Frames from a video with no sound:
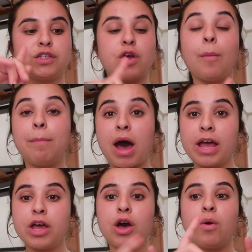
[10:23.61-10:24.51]
So
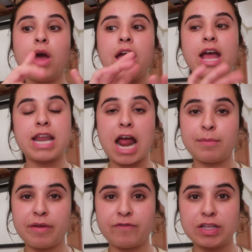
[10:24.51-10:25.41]
bio,
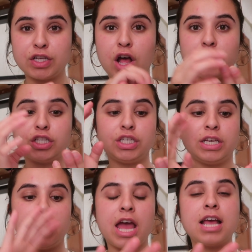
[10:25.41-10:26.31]
anatomy and
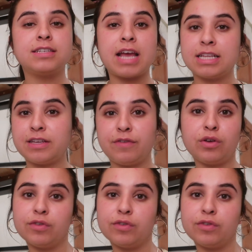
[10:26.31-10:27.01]
physiology, scientific